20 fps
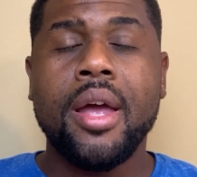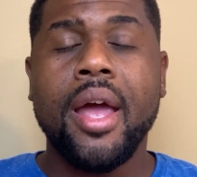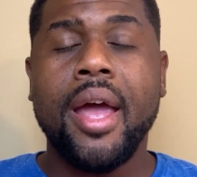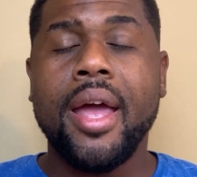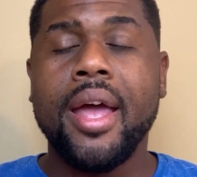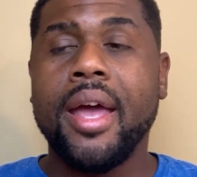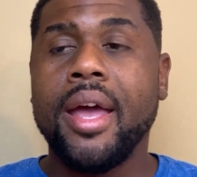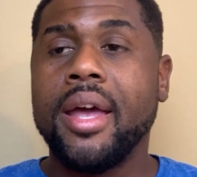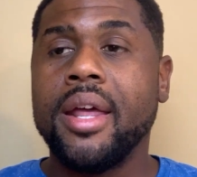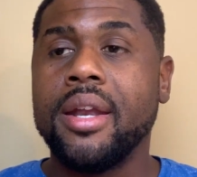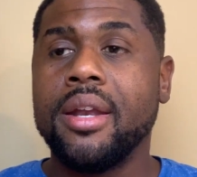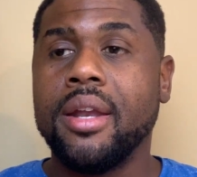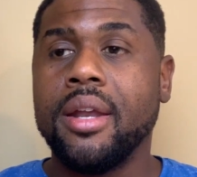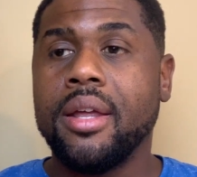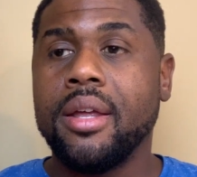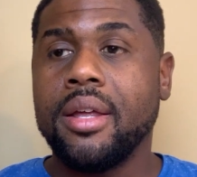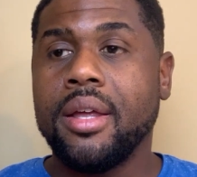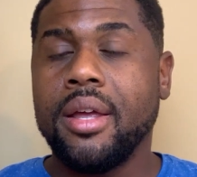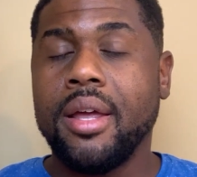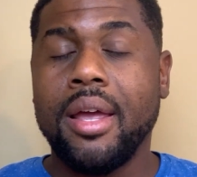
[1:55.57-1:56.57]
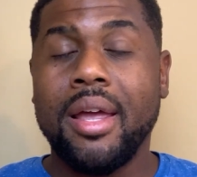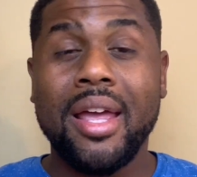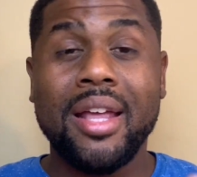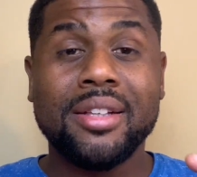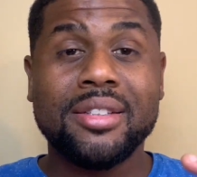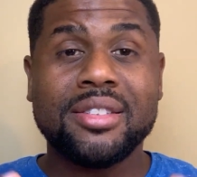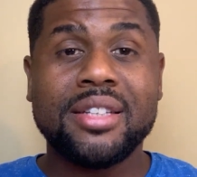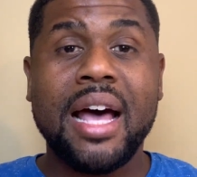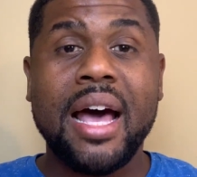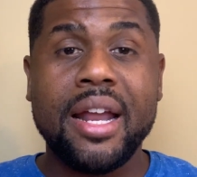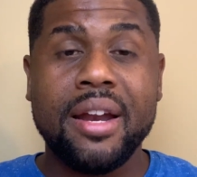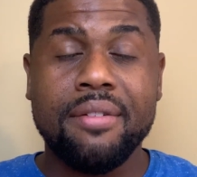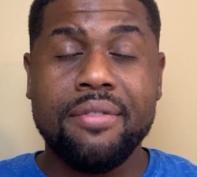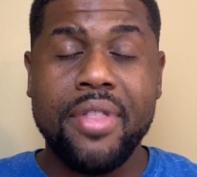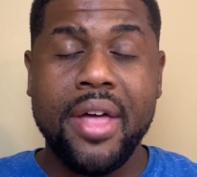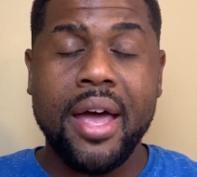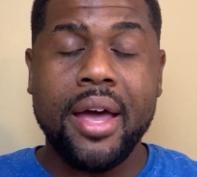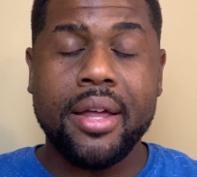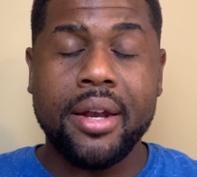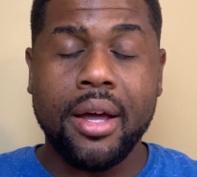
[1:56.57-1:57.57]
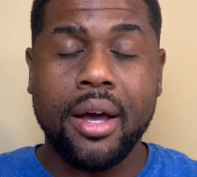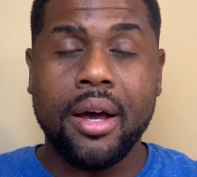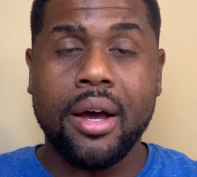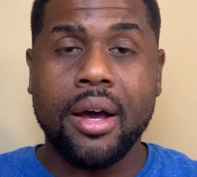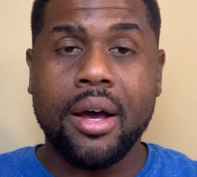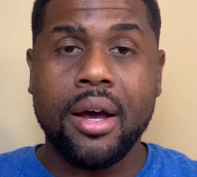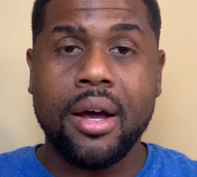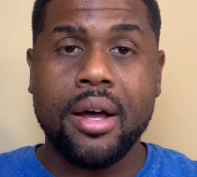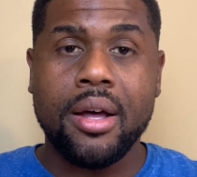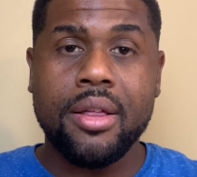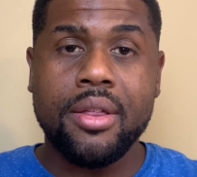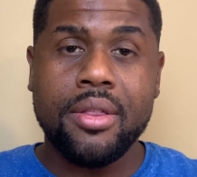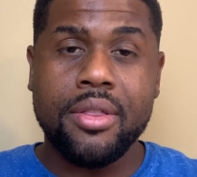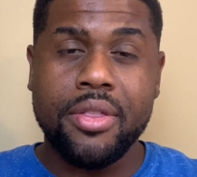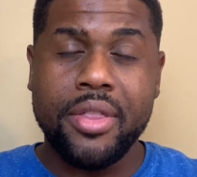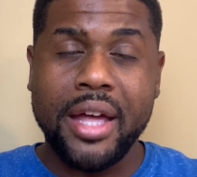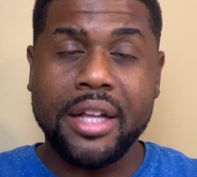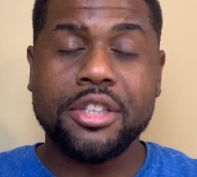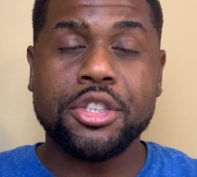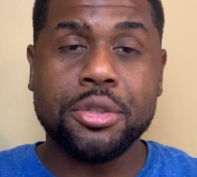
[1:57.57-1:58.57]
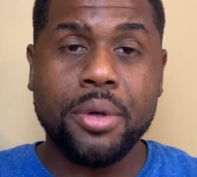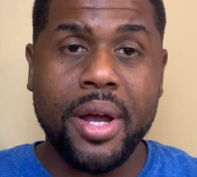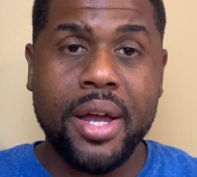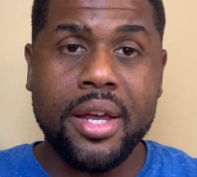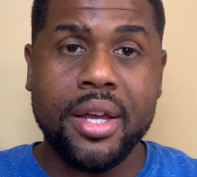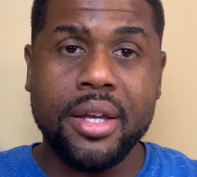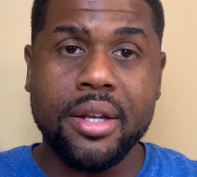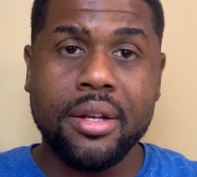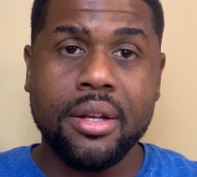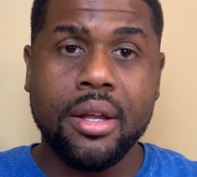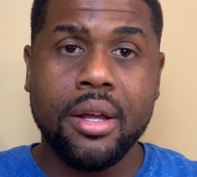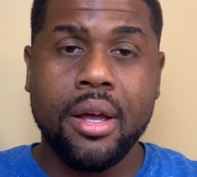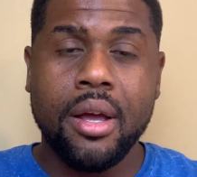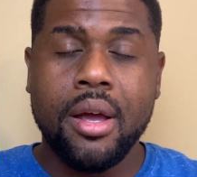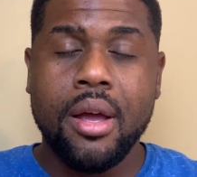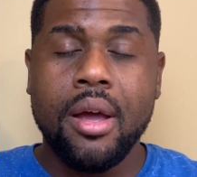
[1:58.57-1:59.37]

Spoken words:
And inside of that trade,